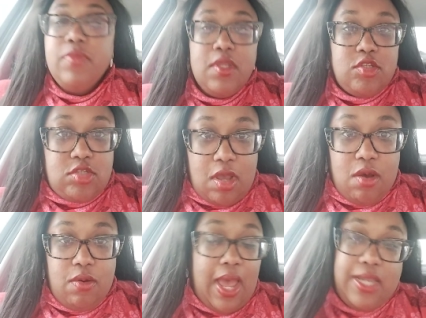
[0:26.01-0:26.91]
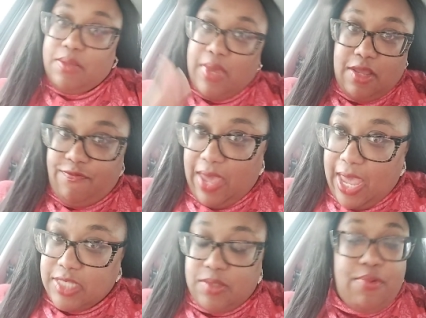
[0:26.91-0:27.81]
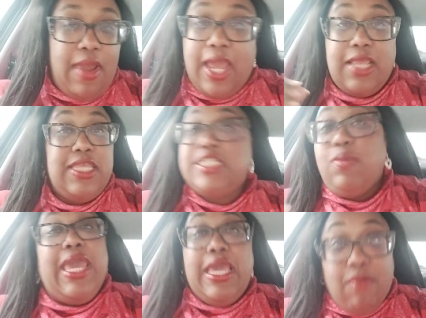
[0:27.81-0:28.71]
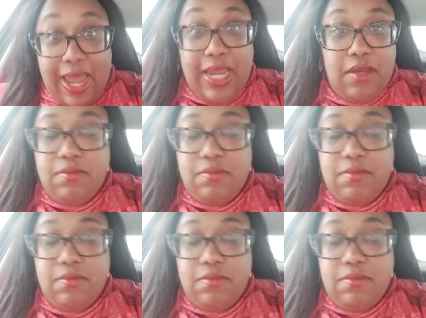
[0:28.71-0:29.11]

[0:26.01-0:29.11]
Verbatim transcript: So I did my little fast and praying this week, right?